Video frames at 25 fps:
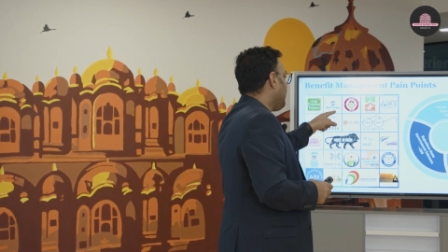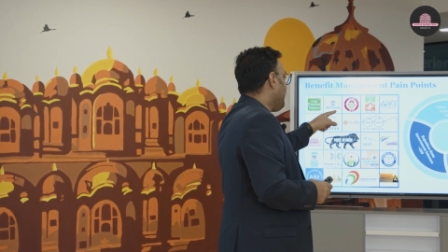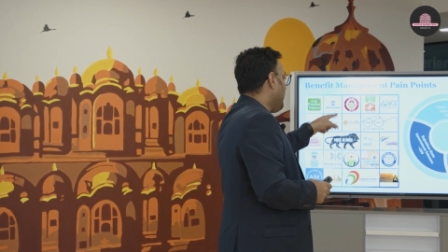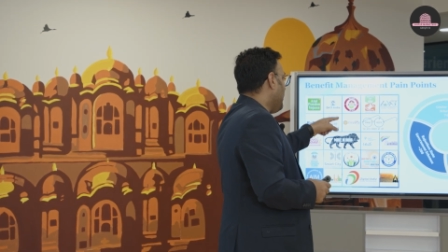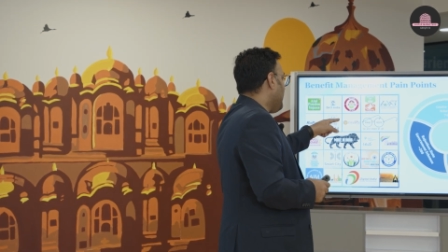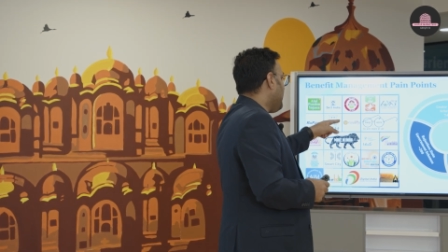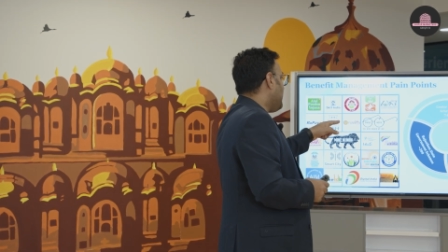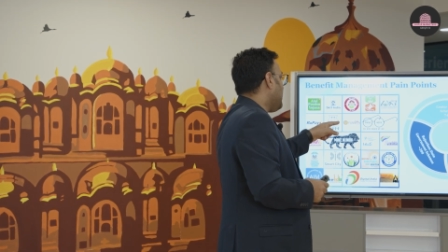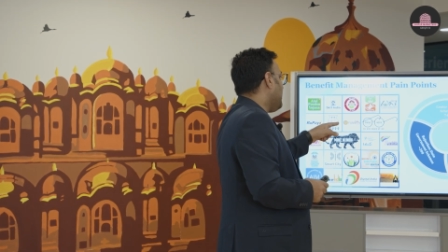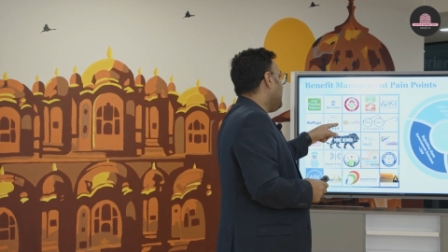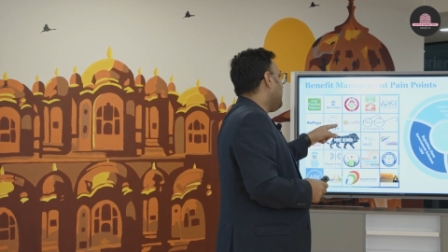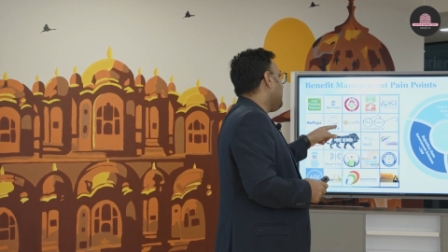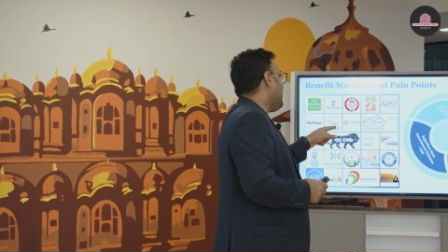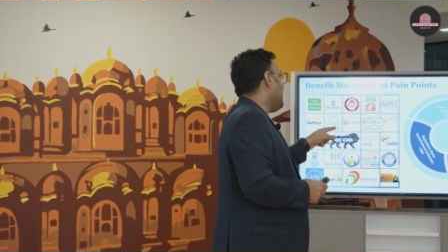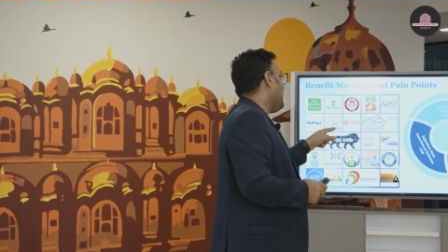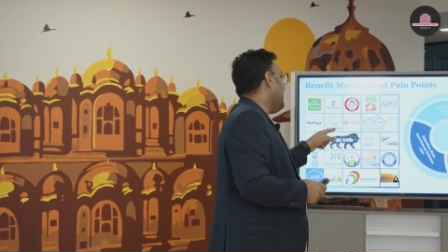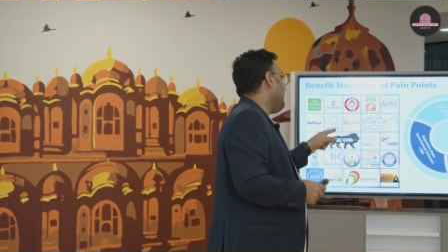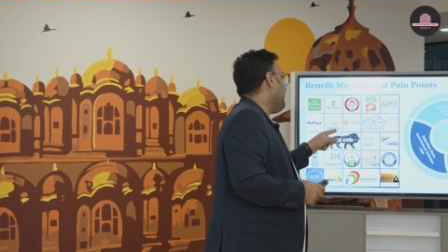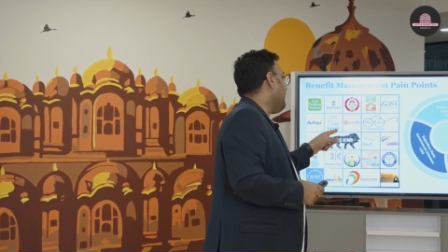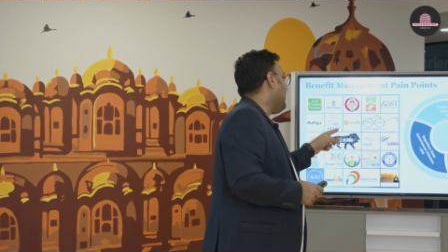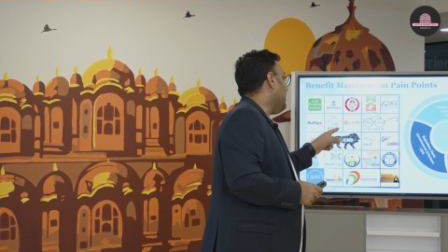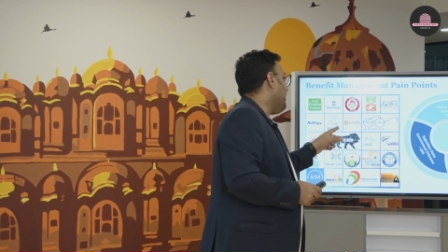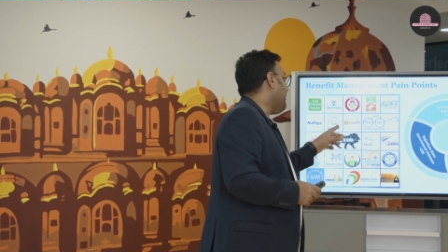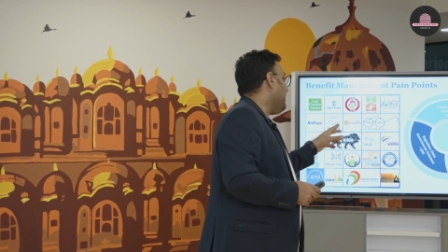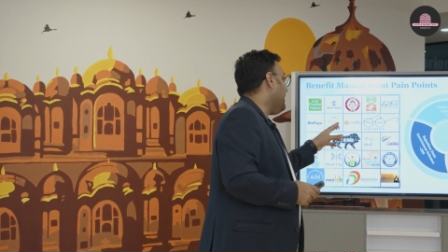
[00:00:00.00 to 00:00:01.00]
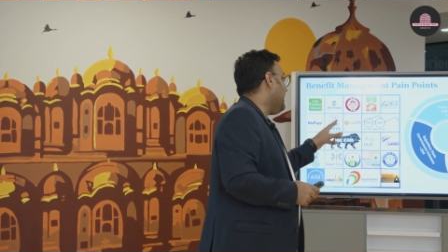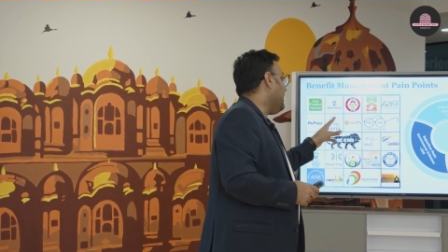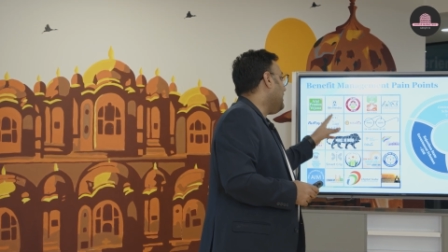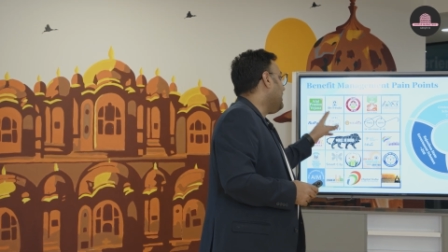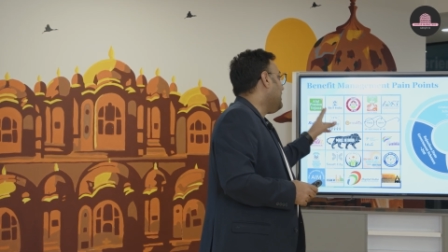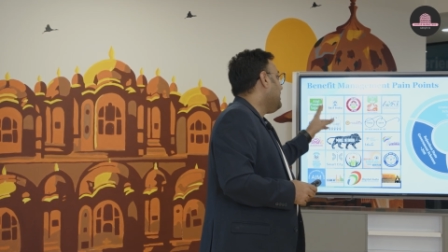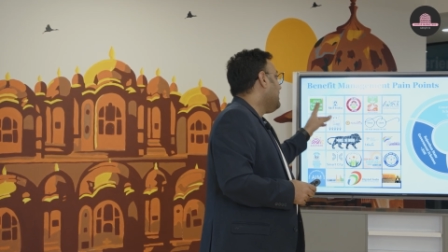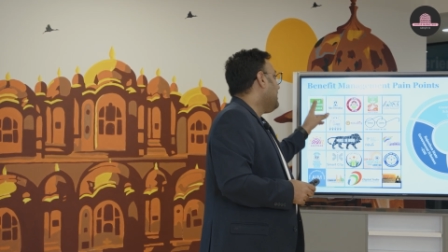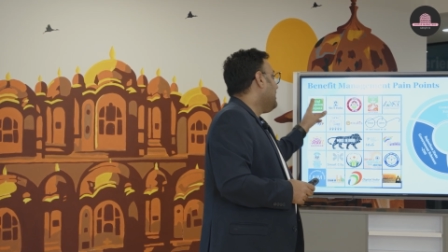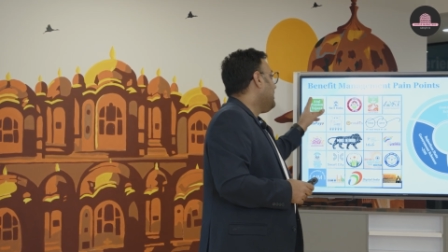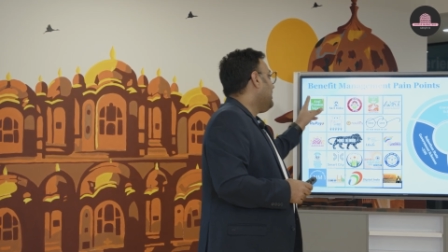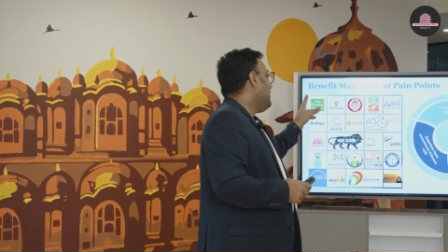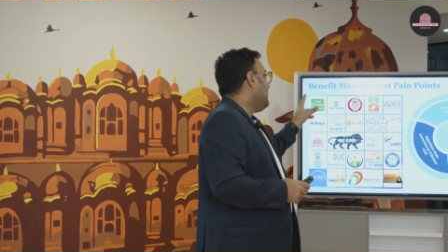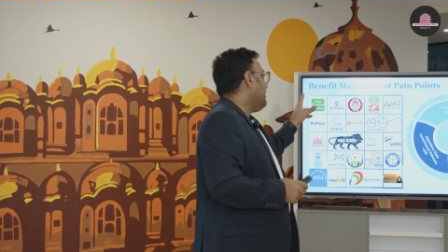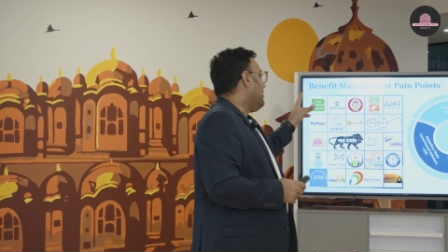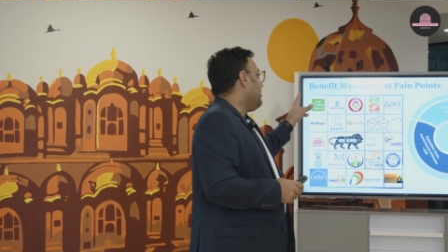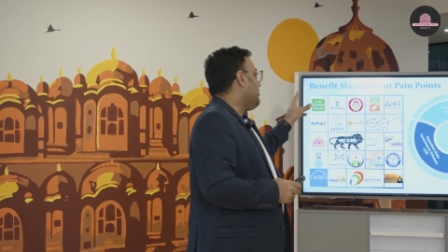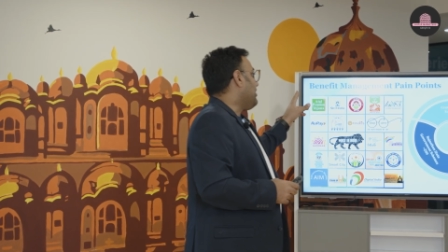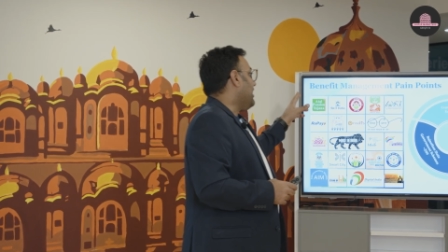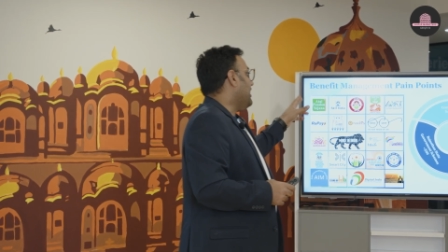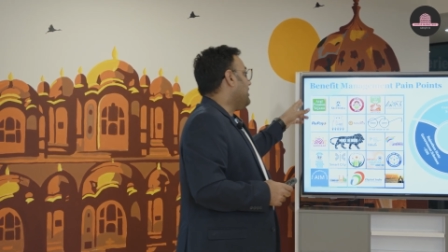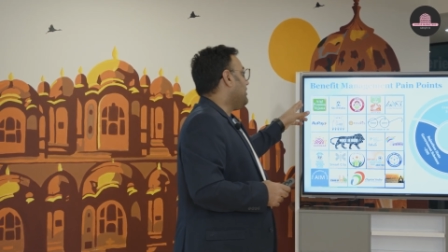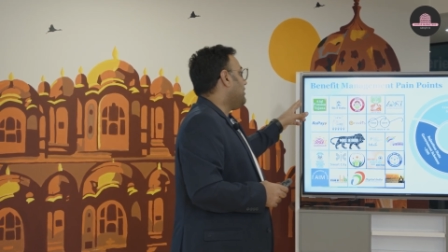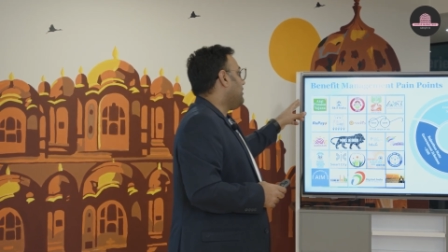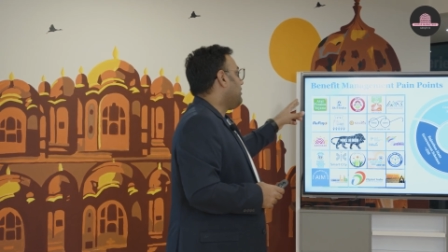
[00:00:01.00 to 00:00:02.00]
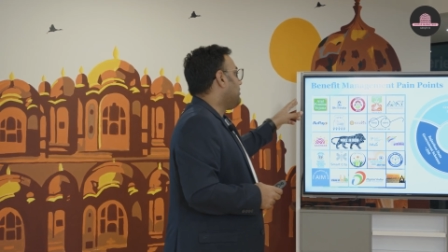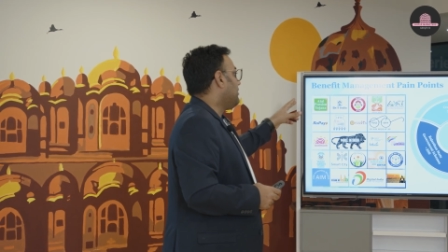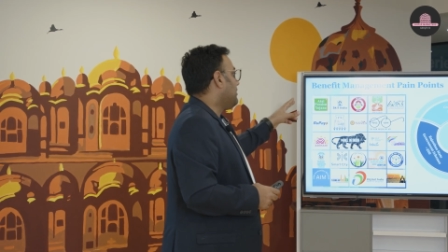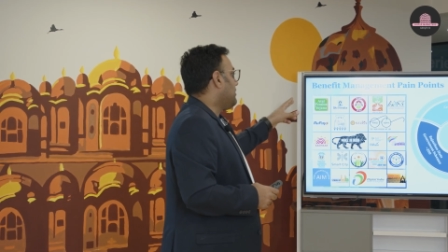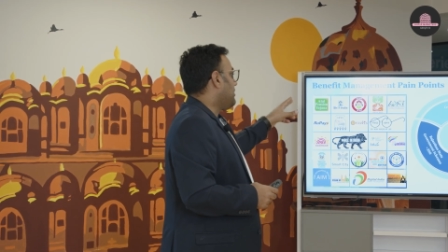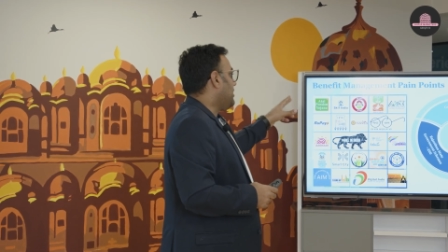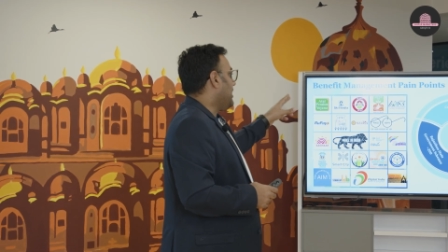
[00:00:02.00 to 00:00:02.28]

sponsored scheme will be, the center